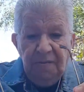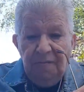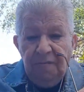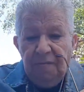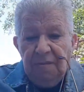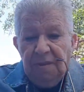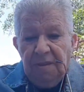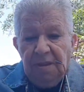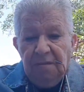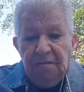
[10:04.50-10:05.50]
if
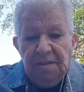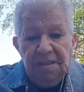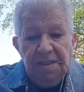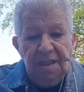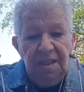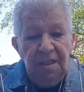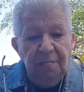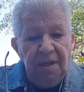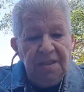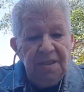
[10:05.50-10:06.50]
I could see
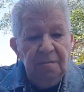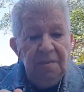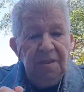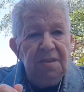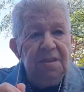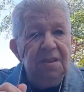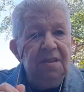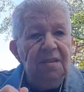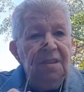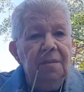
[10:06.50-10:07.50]
better, but
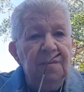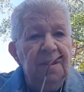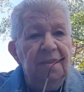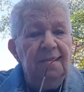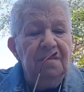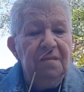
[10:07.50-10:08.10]
there we are.